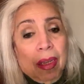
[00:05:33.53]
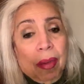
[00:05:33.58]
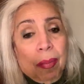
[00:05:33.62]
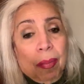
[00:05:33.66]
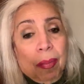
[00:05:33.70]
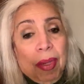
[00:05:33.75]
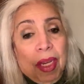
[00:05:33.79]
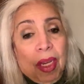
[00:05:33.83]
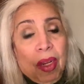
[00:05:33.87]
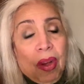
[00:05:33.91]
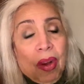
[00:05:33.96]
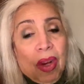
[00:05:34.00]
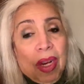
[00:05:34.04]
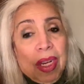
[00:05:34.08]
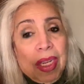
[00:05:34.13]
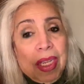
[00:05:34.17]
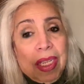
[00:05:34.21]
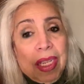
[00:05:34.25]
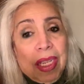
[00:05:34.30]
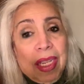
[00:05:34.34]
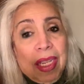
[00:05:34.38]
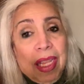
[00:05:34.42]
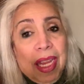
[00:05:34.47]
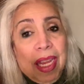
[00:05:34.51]
because
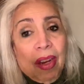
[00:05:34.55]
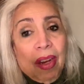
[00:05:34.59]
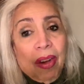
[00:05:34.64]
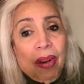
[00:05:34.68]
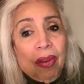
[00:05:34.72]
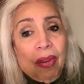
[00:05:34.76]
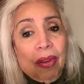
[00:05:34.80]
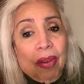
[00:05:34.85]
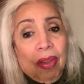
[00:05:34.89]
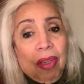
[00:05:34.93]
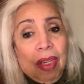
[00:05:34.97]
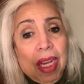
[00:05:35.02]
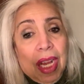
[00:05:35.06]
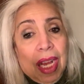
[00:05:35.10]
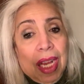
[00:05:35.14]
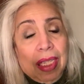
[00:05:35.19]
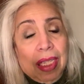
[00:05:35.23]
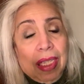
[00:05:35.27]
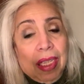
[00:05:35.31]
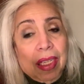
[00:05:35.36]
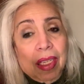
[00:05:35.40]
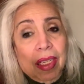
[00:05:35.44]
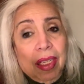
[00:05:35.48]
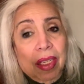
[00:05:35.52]
they're
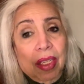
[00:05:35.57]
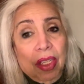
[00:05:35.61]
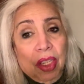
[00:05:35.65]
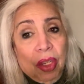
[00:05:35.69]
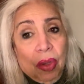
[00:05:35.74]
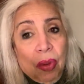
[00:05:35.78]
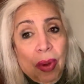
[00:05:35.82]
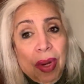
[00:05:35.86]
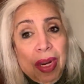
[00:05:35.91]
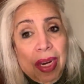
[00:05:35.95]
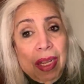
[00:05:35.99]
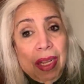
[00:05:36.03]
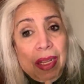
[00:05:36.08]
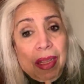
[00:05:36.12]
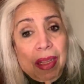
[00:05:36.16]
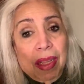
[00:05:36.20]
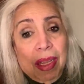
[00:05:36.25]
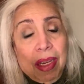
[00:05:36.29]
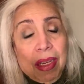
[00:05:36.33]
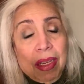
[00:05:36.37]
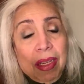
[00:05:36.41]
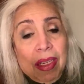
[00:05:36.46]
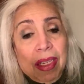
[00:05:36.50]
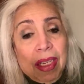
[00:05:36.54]
not going to do
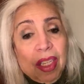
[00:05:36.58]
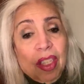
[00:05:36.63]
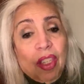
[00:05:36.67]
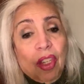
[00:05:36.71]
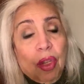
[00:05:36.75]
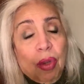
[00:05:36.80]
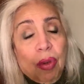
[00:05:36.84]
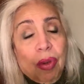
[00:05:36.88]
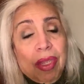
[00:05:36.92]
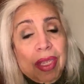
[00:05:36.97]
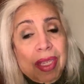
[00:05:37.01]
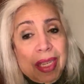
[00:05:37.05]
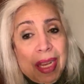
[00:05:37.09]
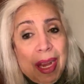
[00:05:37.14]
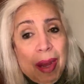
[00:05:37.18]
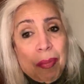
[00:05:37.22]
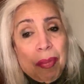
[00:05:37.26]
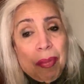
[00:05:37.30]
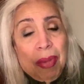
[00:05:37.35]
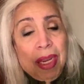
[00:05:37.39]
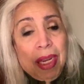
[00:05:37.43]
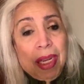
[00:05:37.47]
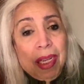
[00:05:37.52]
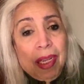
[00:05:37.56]
anything until you stop
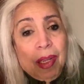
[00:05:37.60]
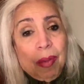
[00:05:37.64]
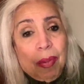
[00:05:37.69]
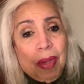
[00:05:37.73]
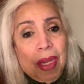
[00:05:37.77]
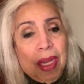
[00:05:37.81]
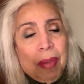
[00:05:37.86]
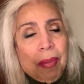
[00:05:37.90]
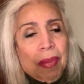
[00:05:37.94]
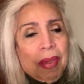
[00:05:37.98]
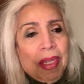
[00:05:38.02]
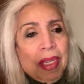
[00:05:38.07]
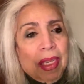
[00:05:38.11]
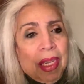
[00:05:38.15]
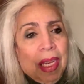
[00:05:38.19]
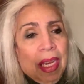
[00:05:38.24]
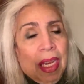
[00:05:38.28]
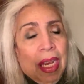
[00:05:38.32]
making the payments."